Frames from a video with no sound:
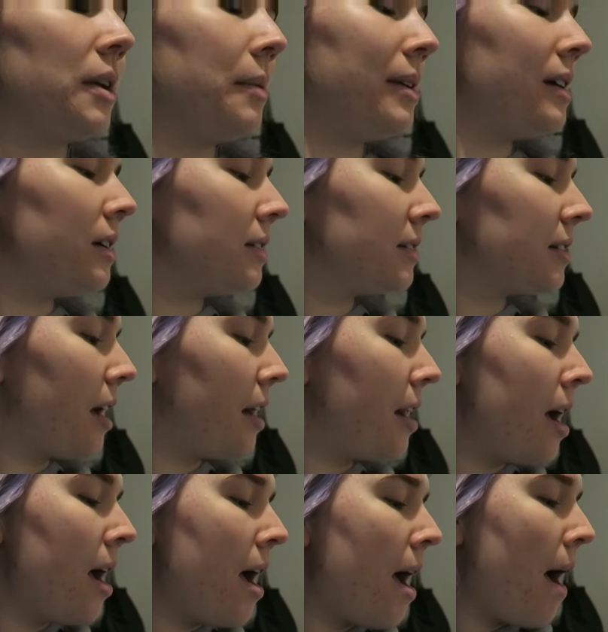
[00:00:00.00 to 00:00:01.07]
to get my nails done.
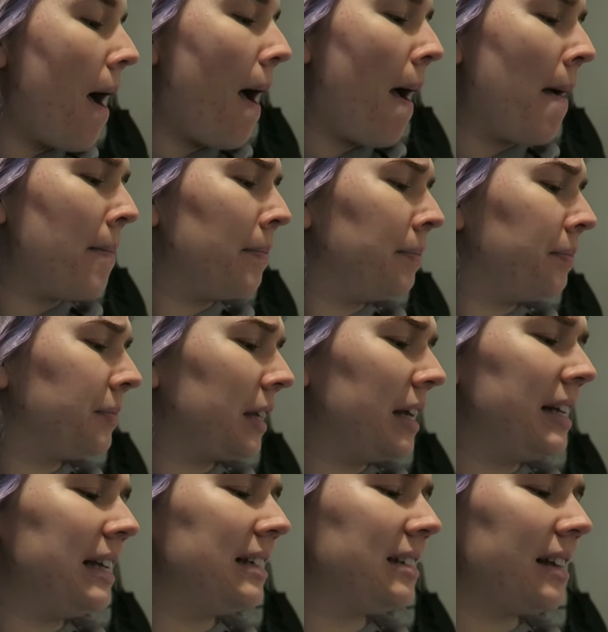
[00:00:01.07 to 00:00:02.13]
Um,
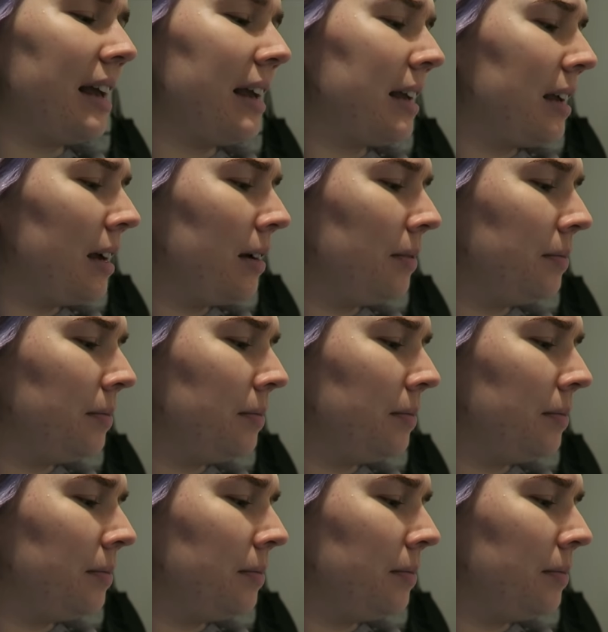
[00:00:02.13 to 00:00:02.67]
and he's like